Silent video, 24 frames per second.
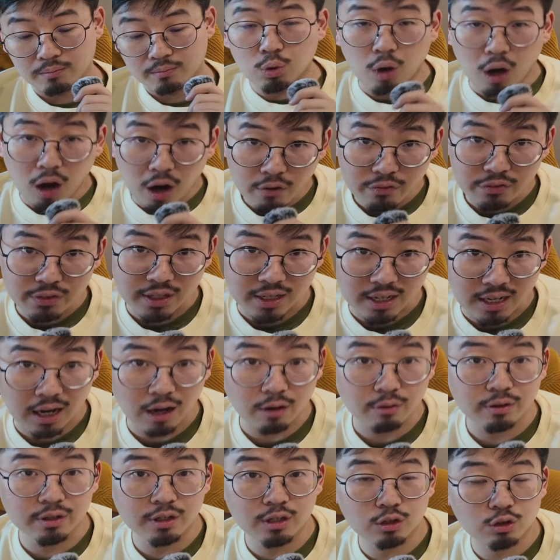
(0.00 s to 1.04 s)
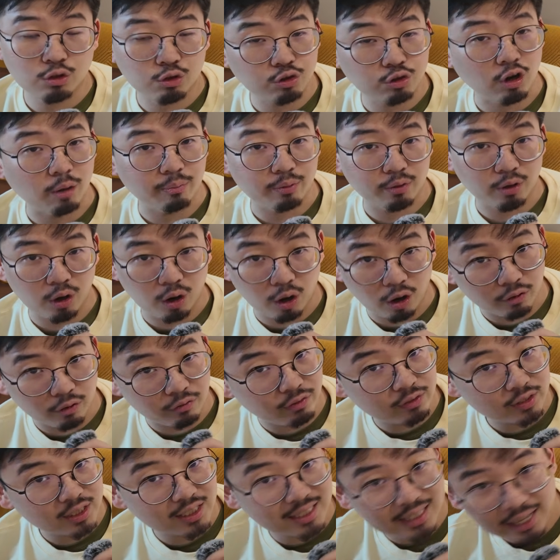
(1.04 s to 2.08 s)
So of the current crop
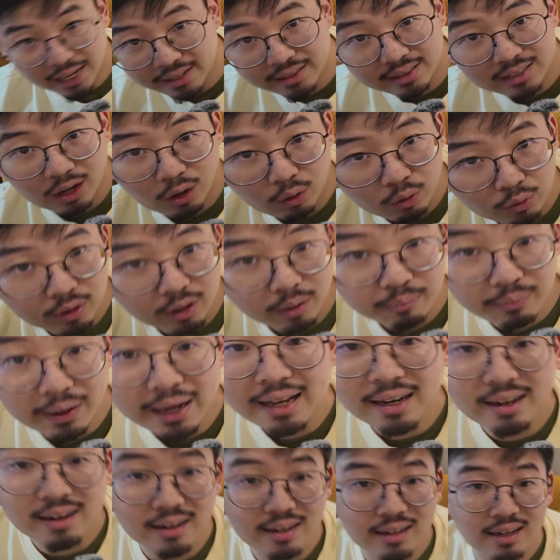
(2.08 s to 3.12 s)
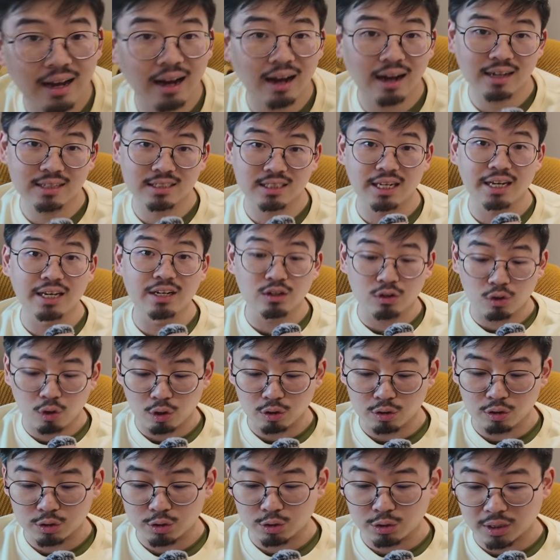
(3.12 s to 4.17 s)
of standout pillar cards in
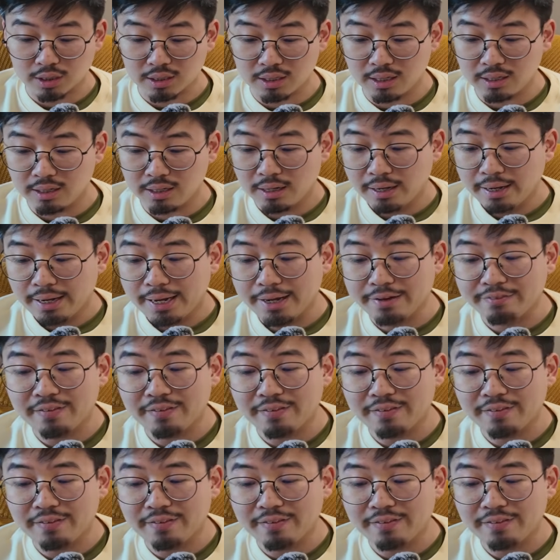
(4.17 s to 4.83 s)
Core Constructed,